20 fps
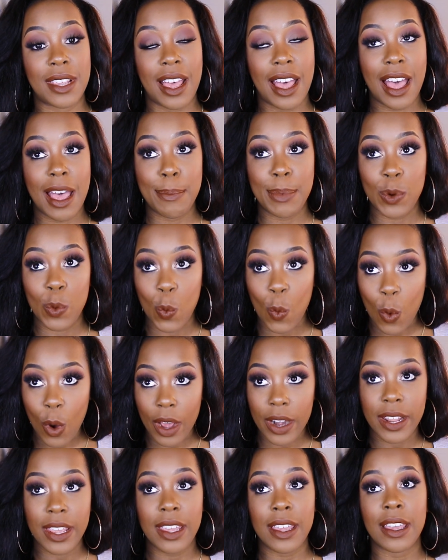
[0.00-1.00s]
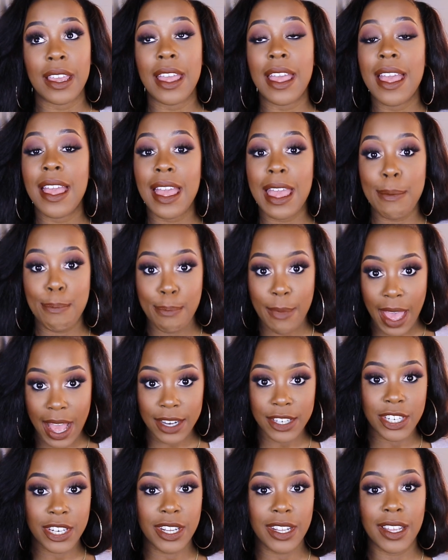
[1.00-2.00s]
I have been wanting a
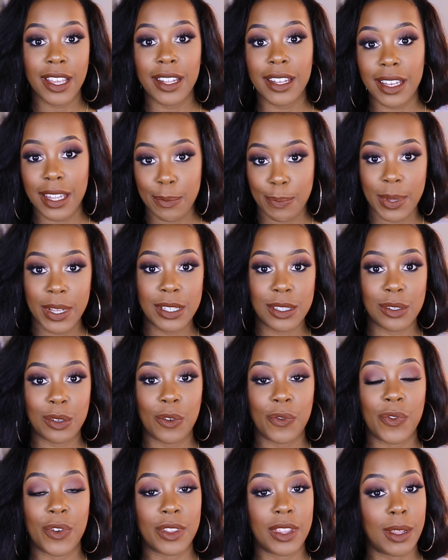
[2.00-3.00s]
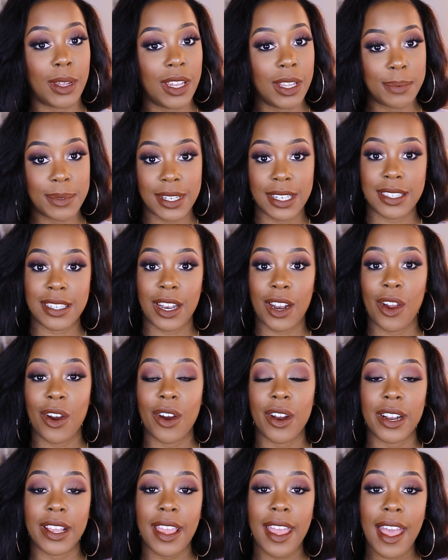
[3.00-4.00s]
matching lip pencil for the lipsticks that I
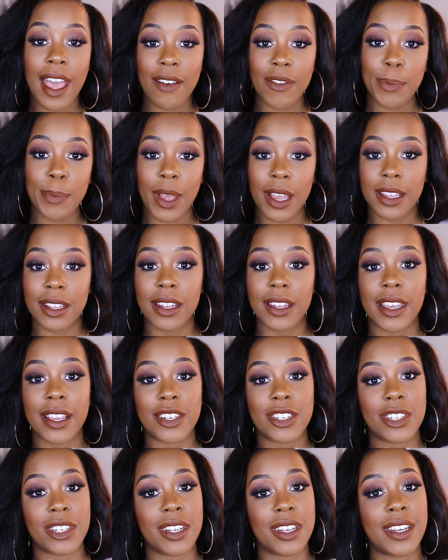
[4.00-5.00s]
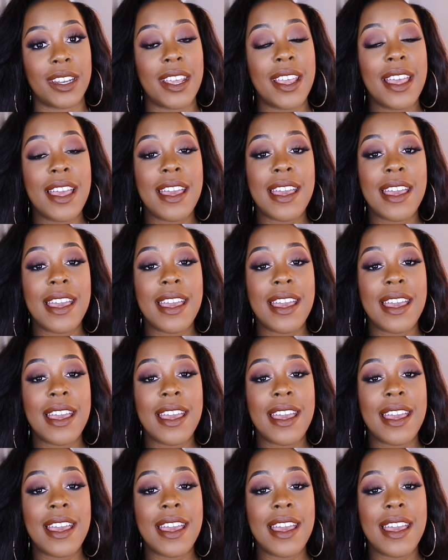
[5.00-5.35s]
already have in my collection